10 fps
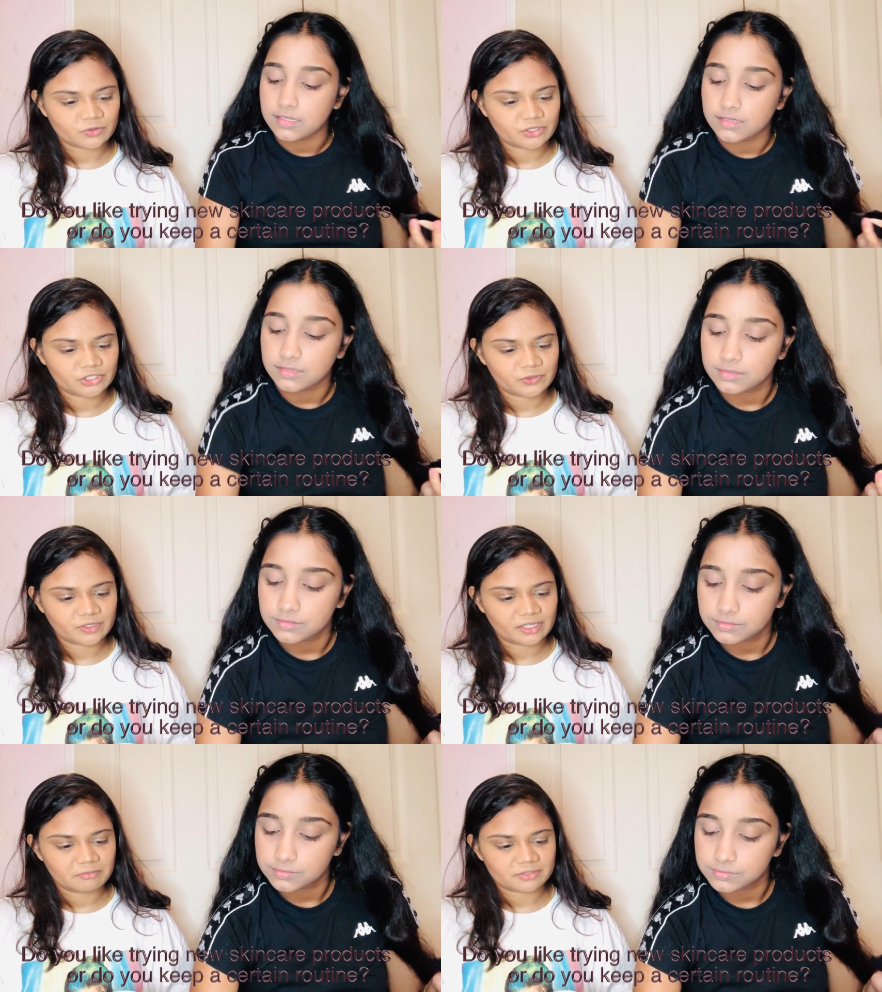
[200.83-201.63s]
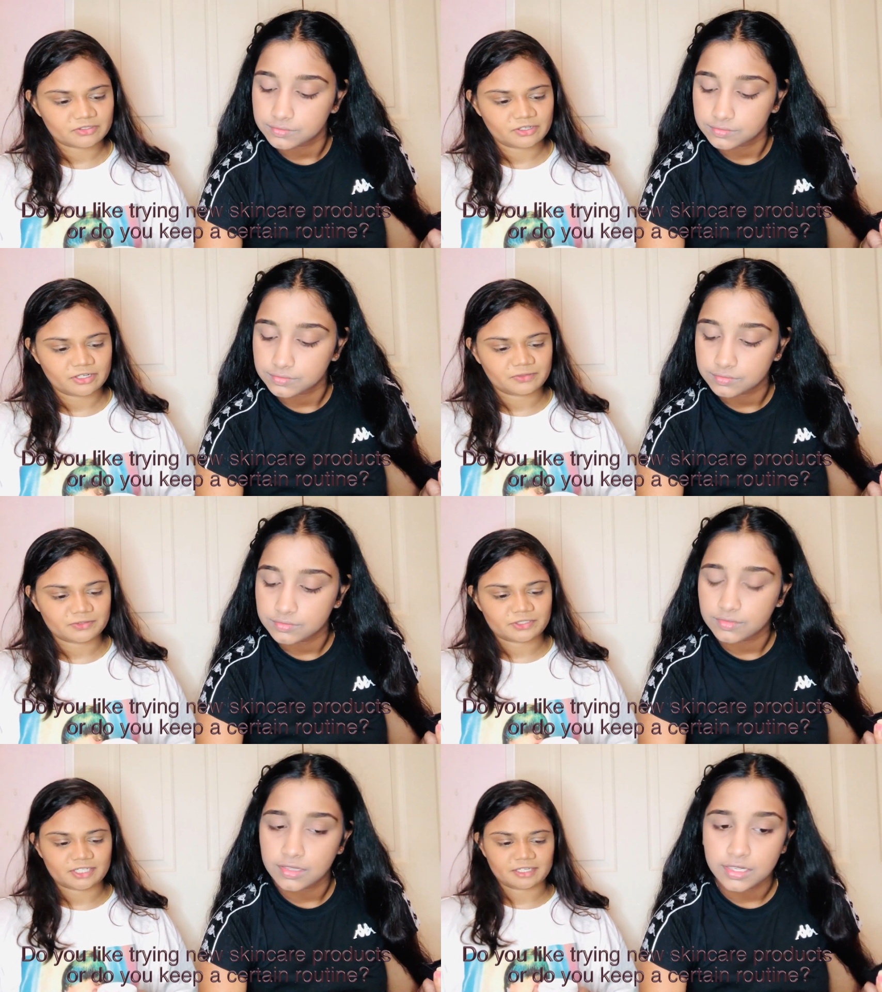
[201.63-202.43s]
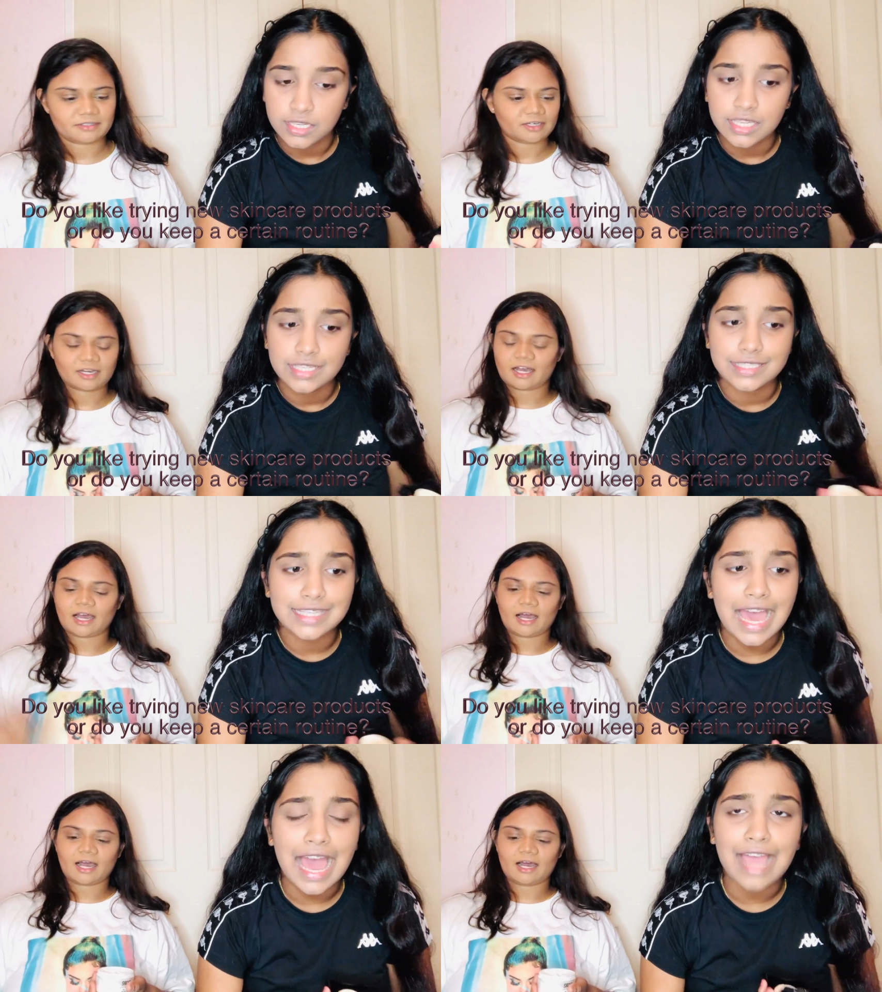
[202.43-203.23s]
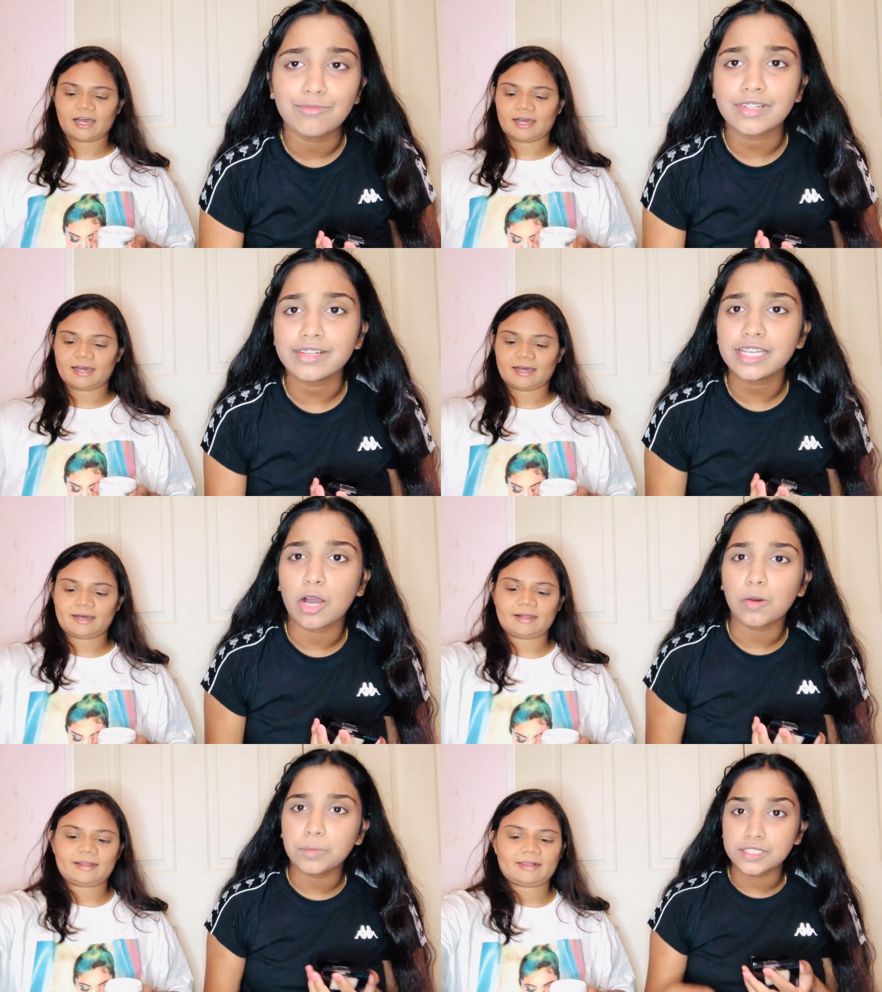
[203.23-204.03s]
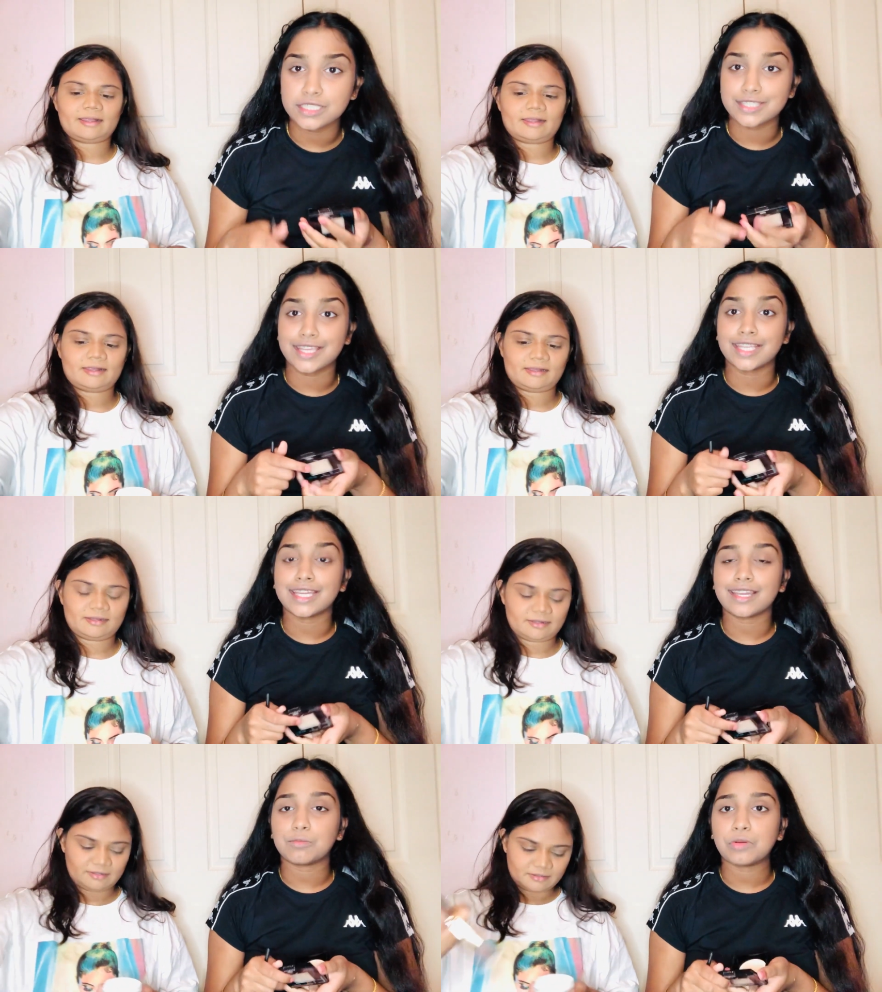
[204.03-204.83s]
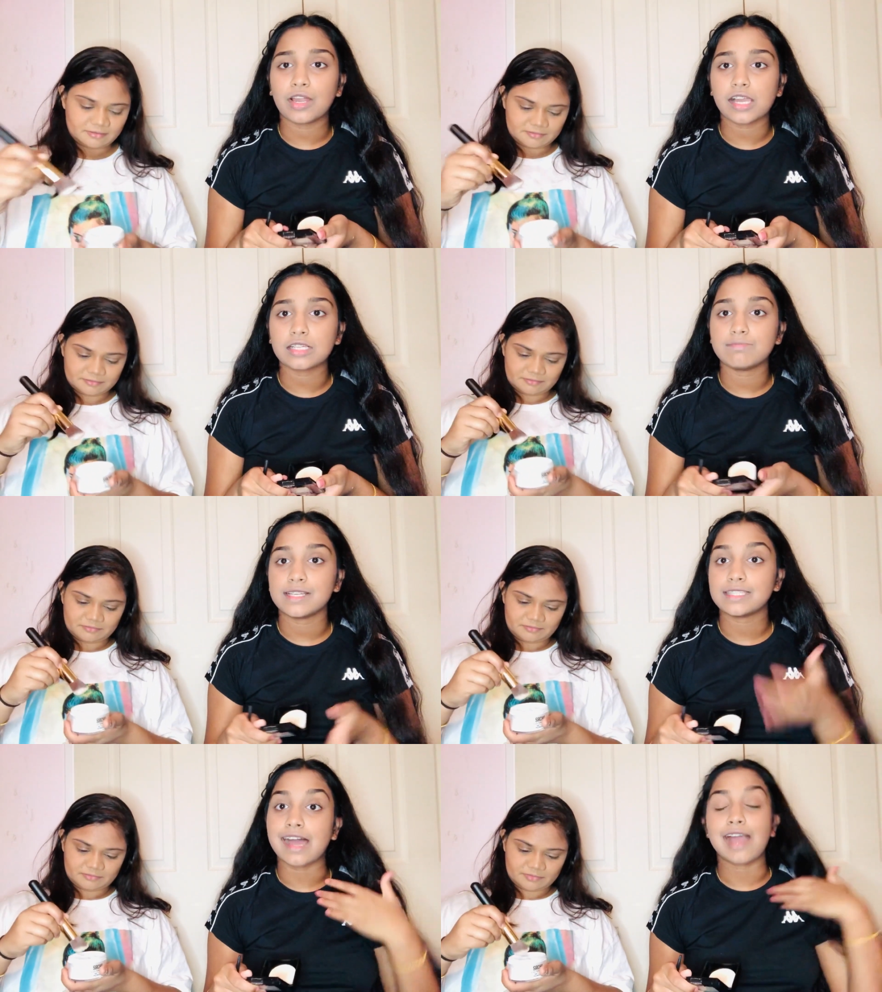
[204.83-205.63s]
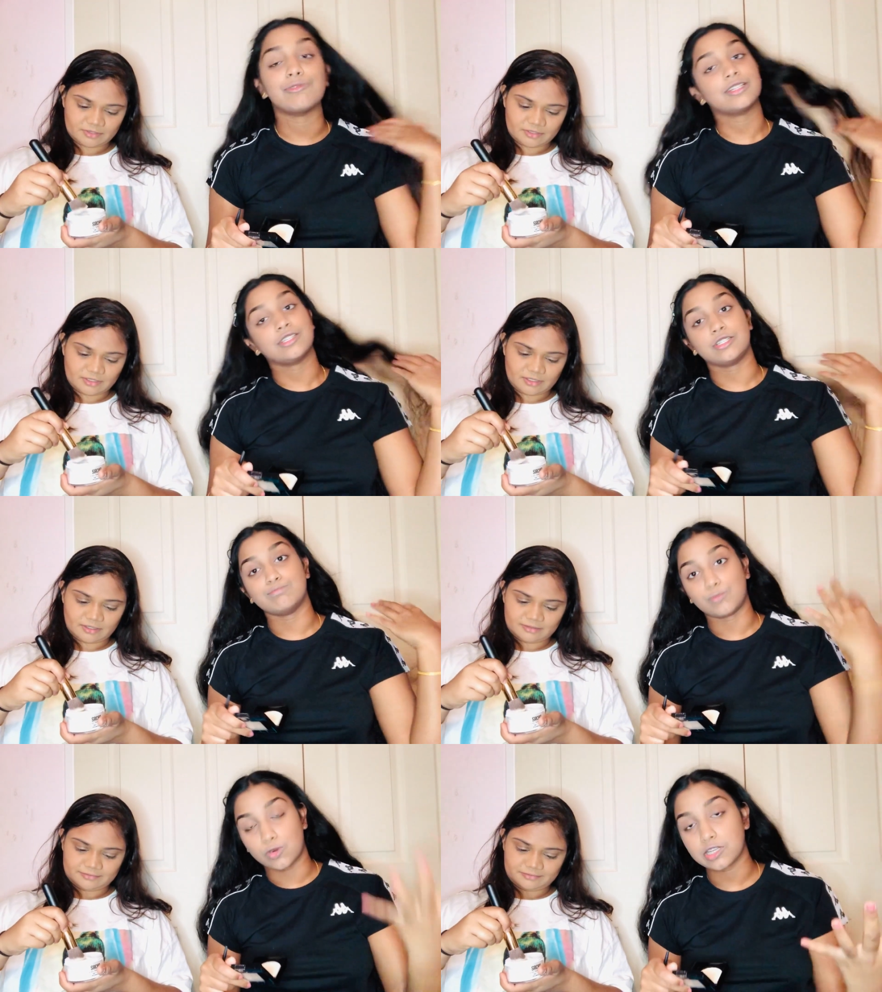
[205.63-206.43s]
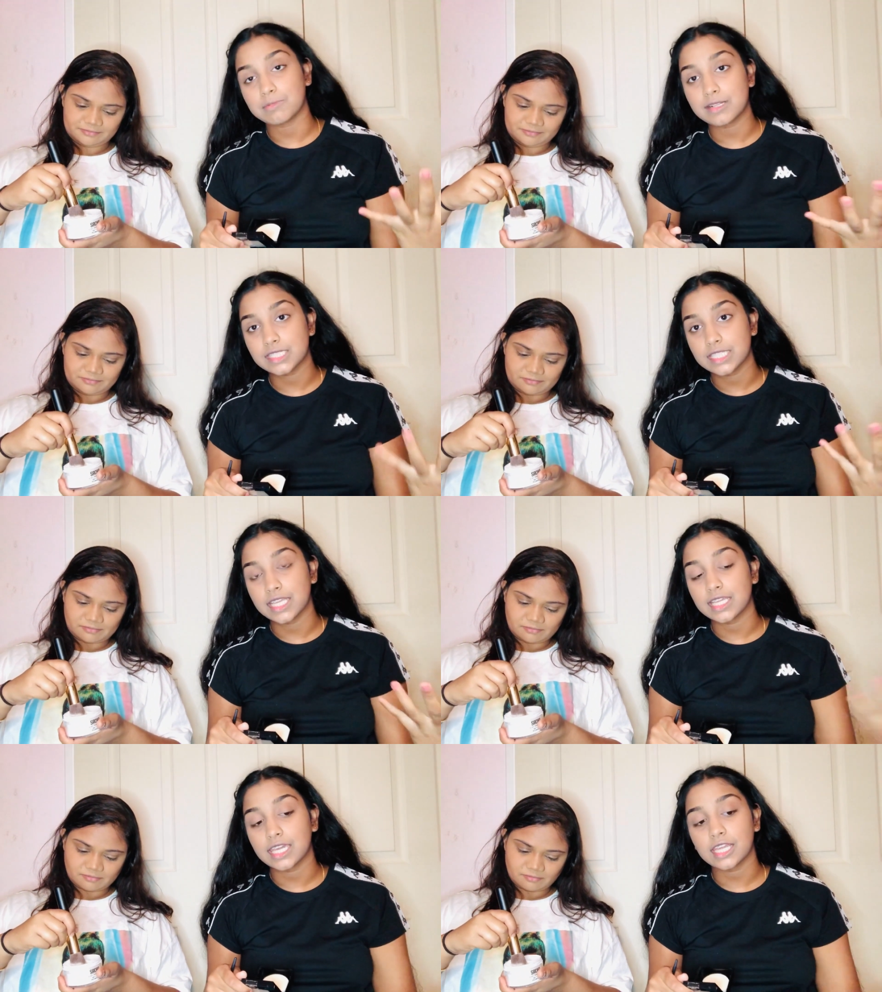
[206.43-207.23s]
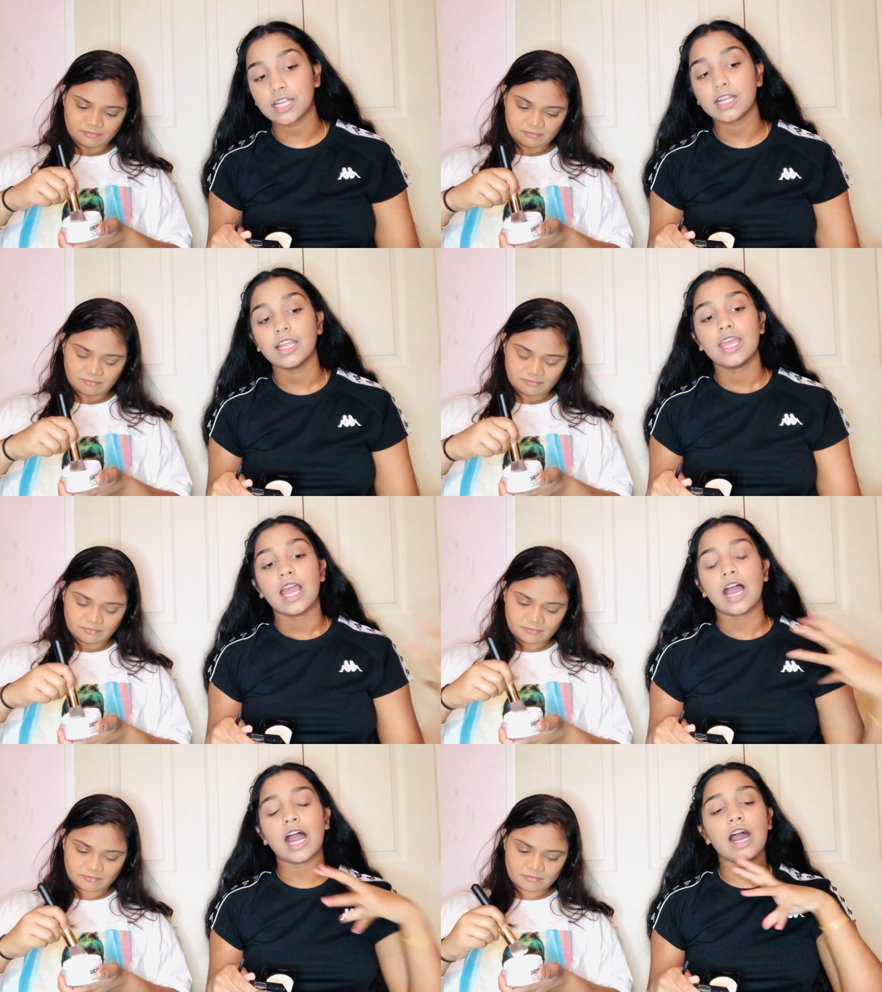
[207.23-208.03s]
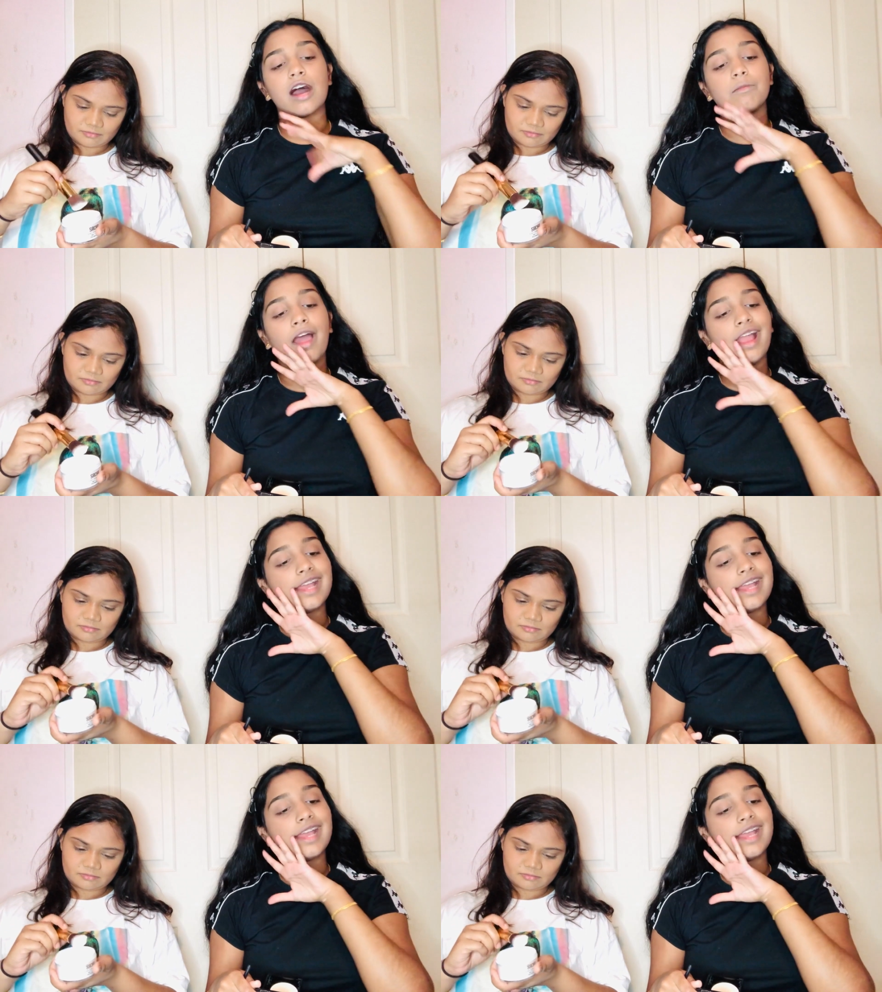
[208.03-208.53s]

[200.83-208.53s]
Speaker 1: or do you keep a certain routine?
Speaker 2: Yeah, I'm very open to skincare products because I want to learn more about skincare. Um, I